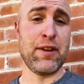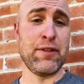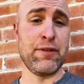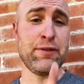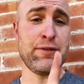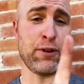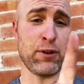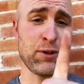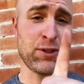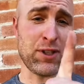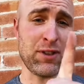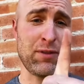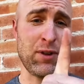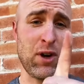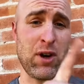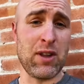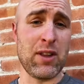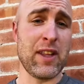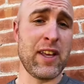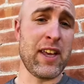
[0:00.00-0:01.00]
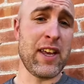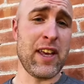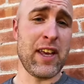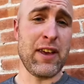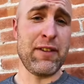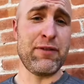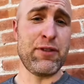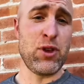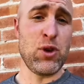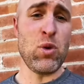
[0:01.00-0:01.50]
First of all,
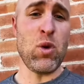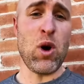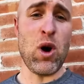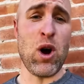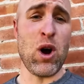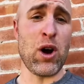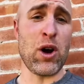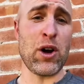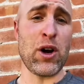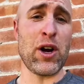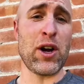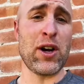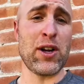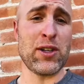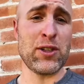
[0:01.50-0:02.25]
if you are